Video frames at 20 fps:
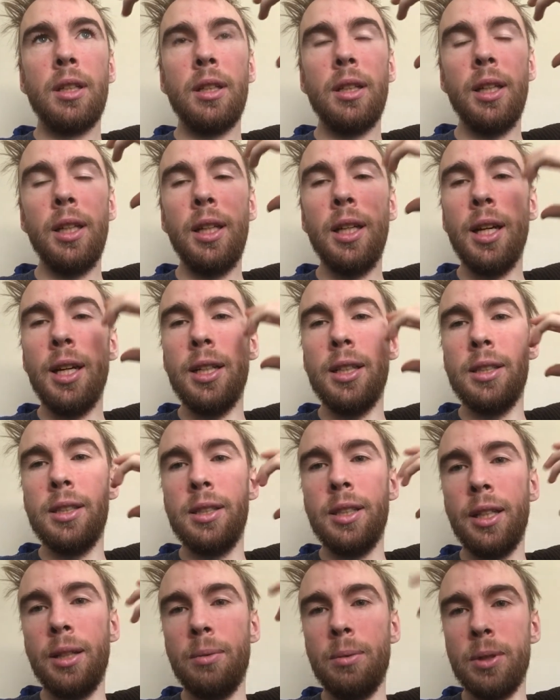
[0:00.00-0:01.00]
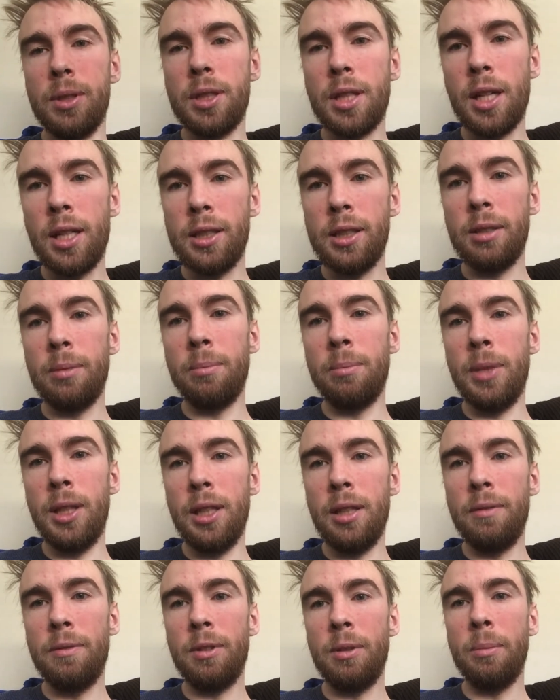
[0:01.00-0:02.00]
the gut is like what's causing
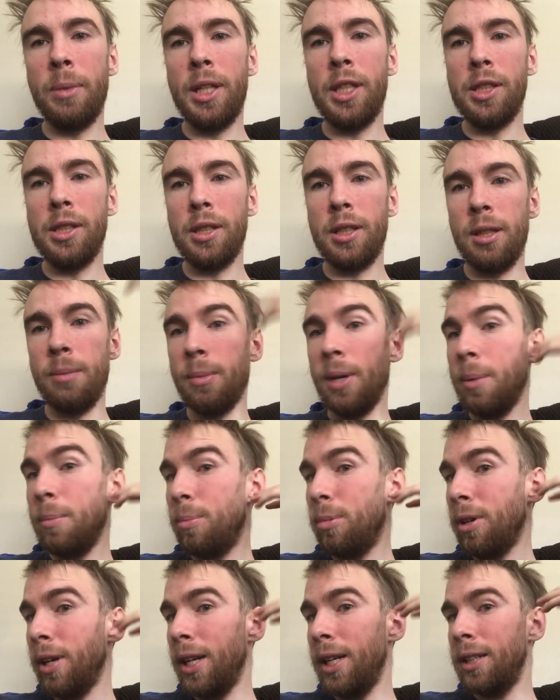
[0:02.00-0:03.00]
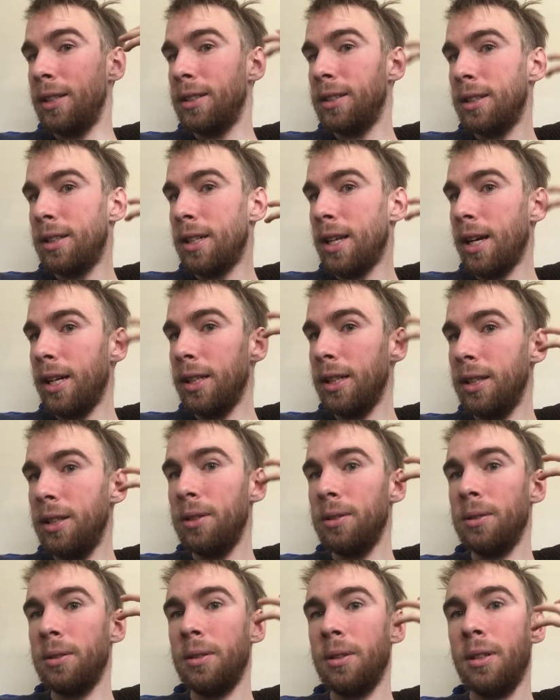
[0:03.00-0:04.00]
me inflammation in my brain to not
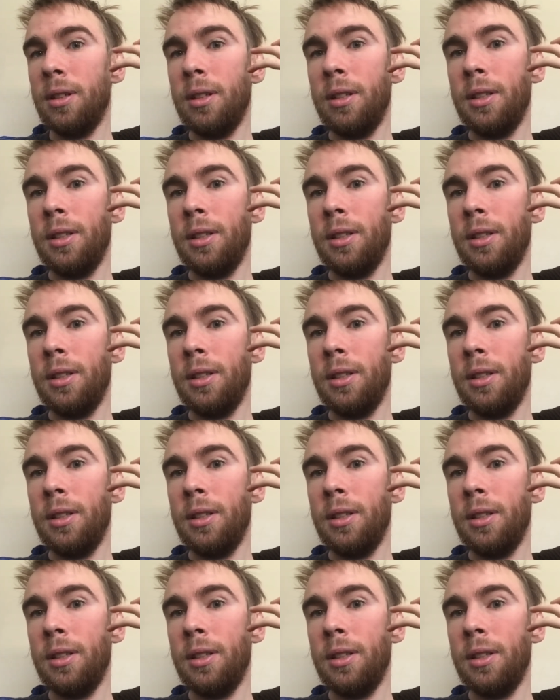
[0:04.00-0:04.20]
heal